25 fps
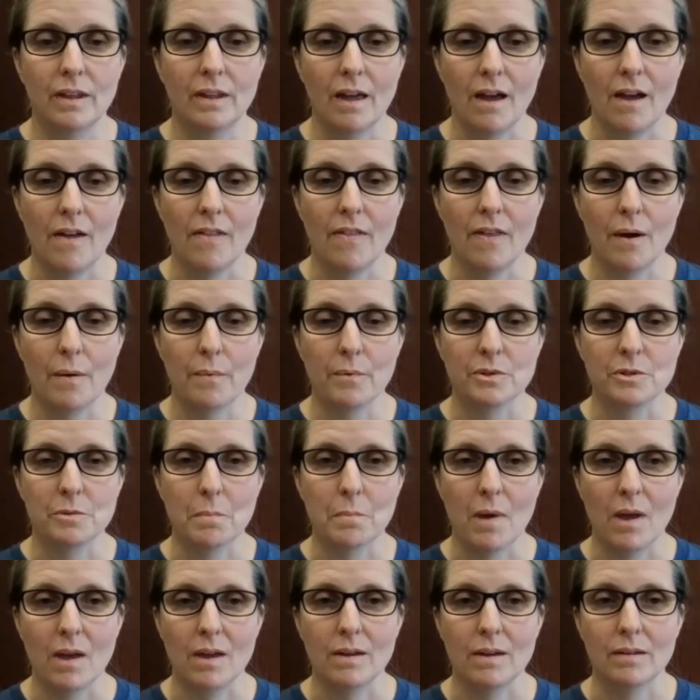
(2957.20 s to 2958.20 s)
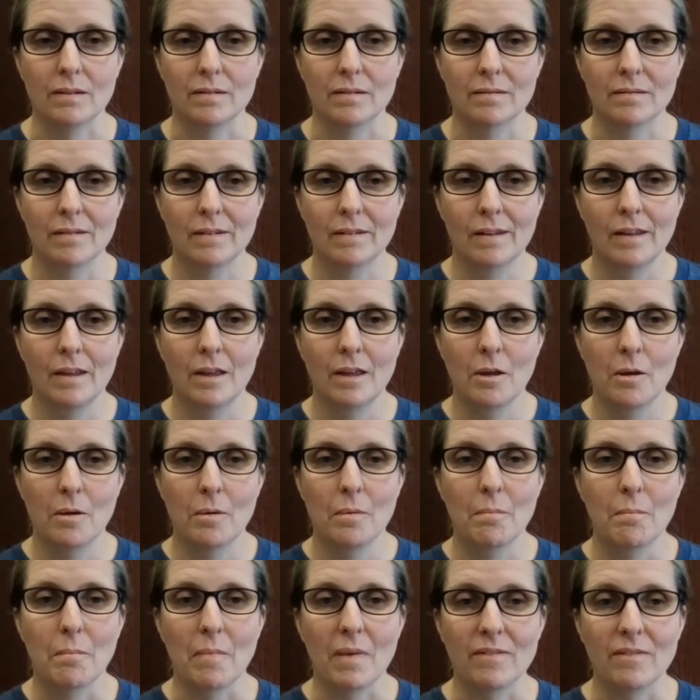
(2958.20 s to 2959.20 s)
Yeah, that was my
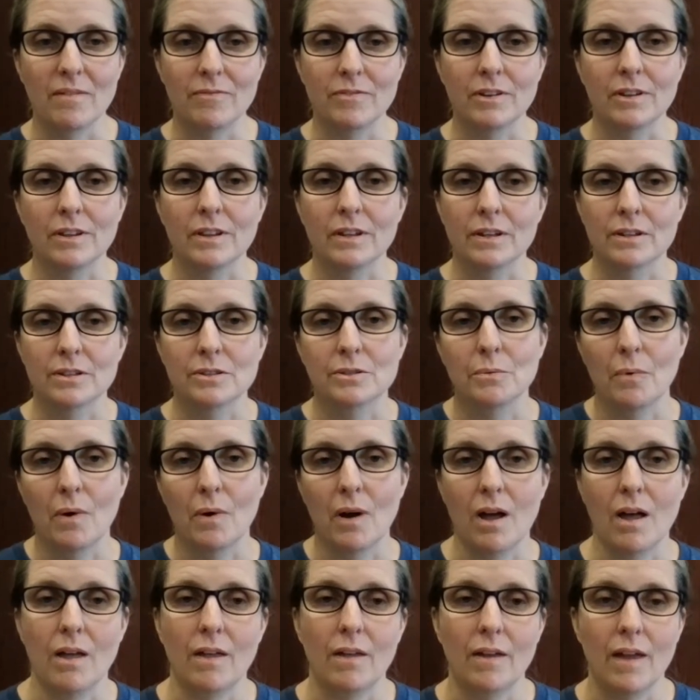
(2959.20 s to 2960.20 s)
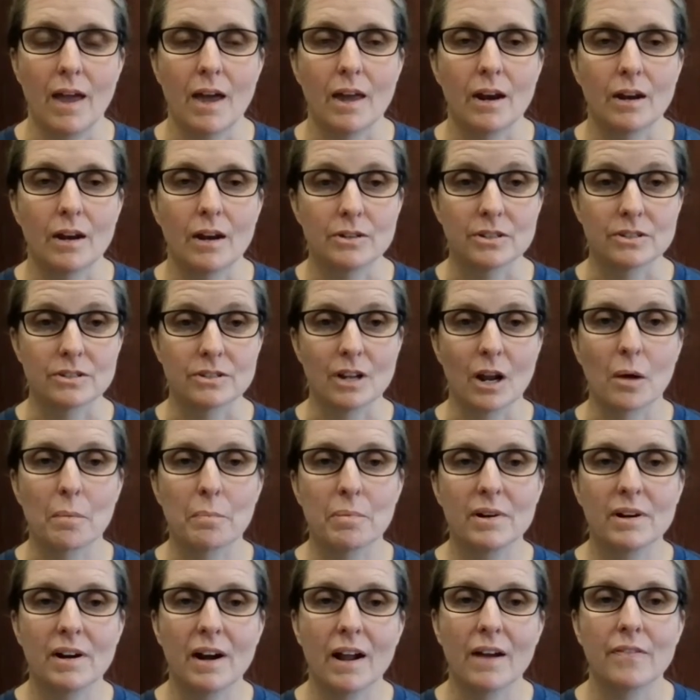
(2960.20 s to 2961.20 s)
feeling as well. And I'll
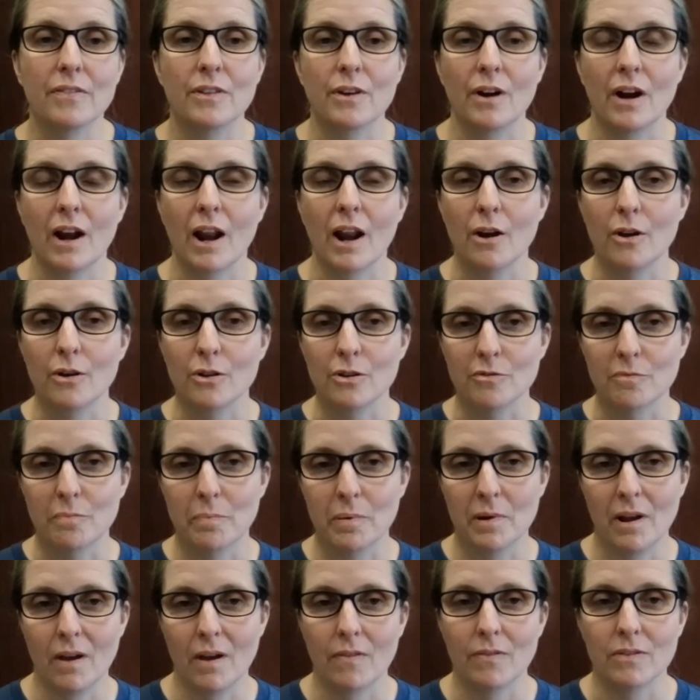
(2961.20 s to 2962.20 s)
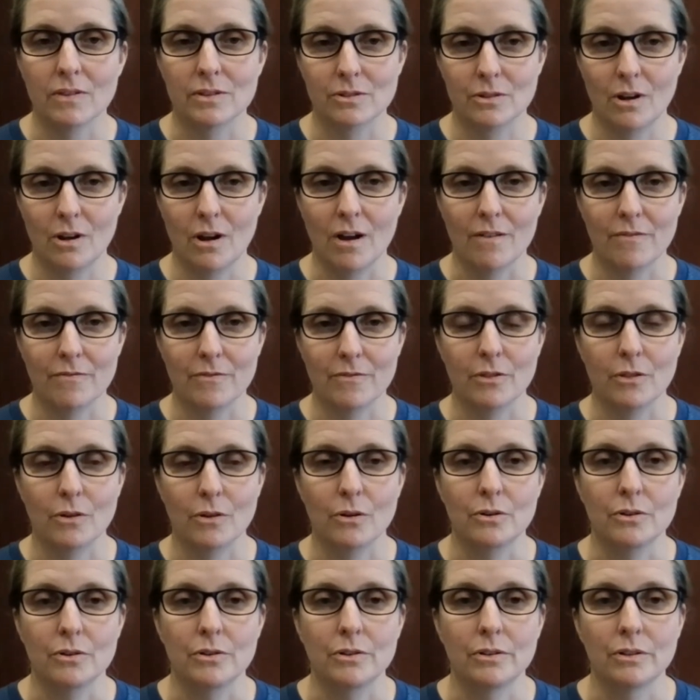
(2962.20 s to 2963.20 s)
put it out there. And I know you've put out this call for the
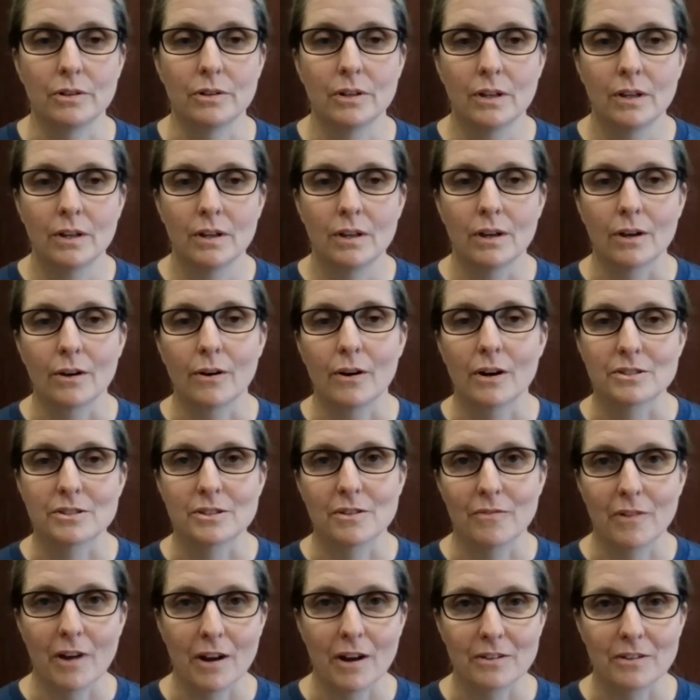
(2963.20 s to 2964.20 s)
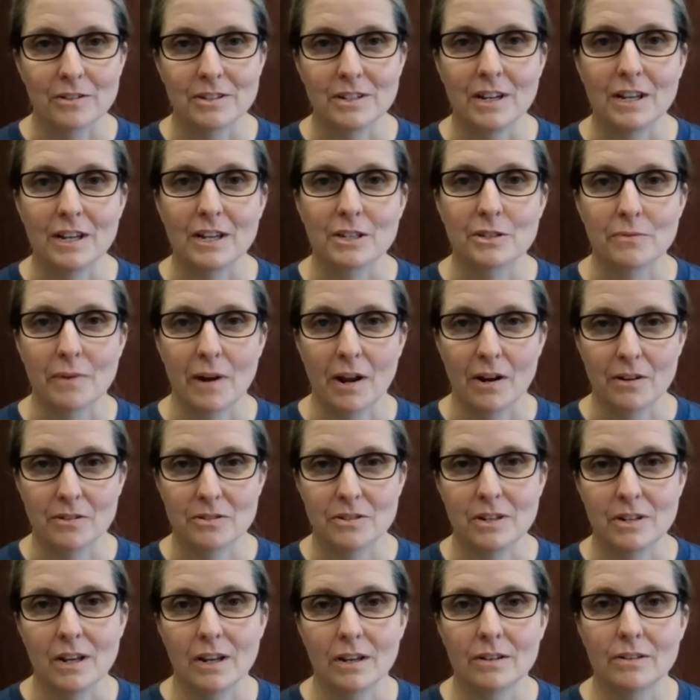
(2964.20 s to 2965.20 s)
whole aggressive rattlesnakes,
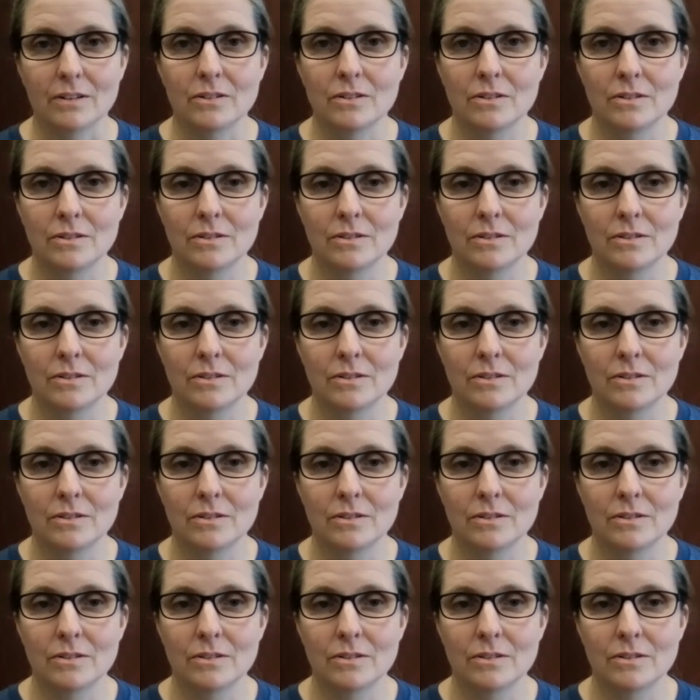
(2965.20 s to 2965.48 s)
rattlesnake